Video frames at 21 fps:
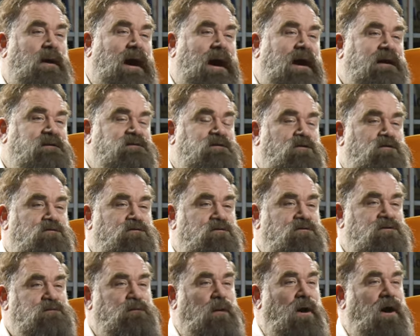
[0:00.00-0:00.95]

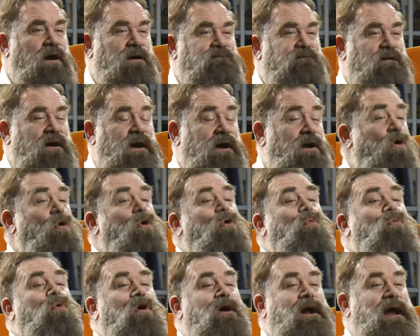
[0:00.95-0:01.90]
iTunes, or Spotify,
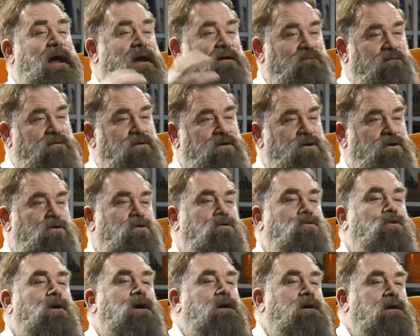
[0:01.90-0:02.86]
or wherever
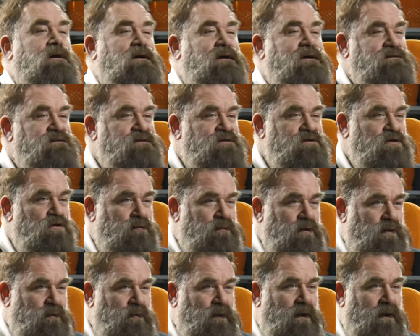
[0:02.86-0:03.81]
you consume your